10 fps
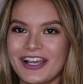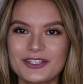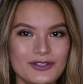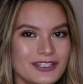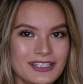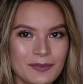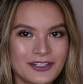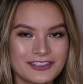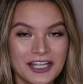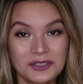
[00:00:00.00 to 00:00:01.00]
As you can tell
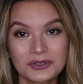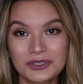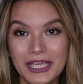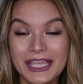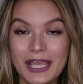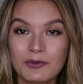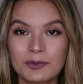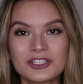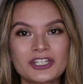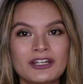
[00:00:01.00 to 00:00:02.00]
by the title, today I
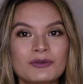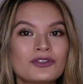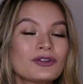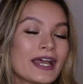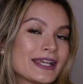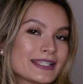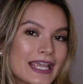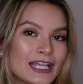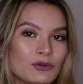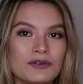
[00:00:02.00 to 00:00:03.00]
will be sharing with you guys
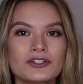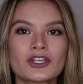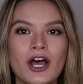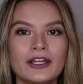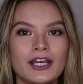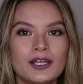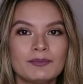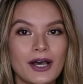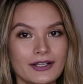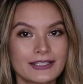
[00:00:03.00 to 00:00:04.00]
a Louis Vuitton
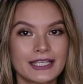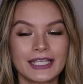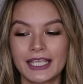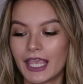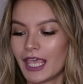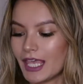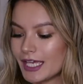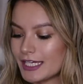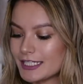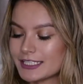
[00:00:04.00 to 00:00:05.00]
unboxing,
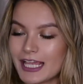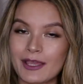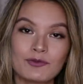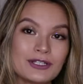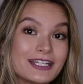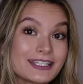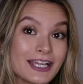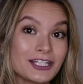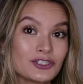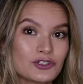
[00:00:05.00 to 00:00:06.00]
and I'm really
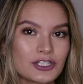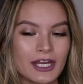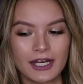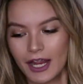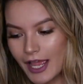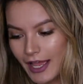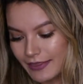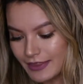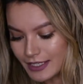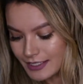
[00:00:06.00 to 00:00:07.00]
excited to share
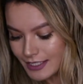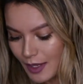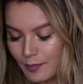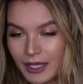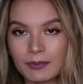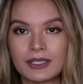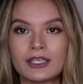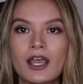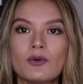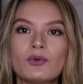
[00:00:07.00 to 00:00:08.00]
this
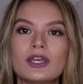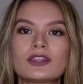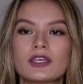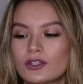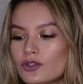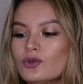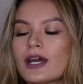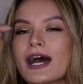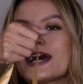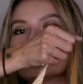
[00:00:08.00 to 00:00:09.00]
baby with you
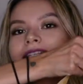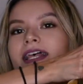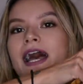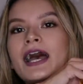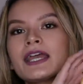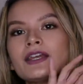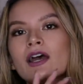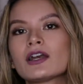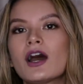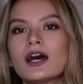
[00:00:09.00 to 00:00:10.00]
guys.
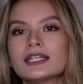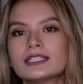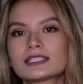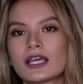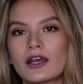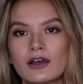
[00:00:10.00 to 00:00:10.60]
I got it